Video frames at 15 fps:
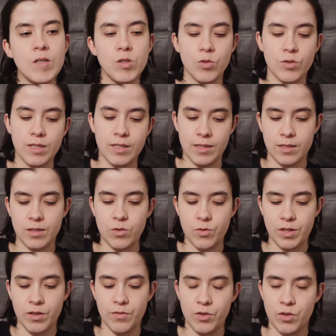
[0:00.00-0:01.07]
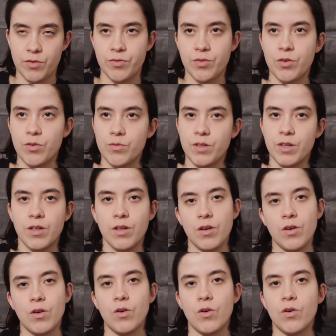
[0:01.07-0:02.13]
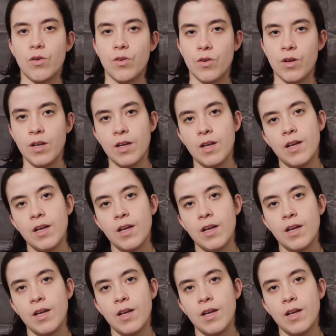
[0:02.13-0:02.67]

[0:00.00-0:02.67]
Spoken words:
using the screen of your phone or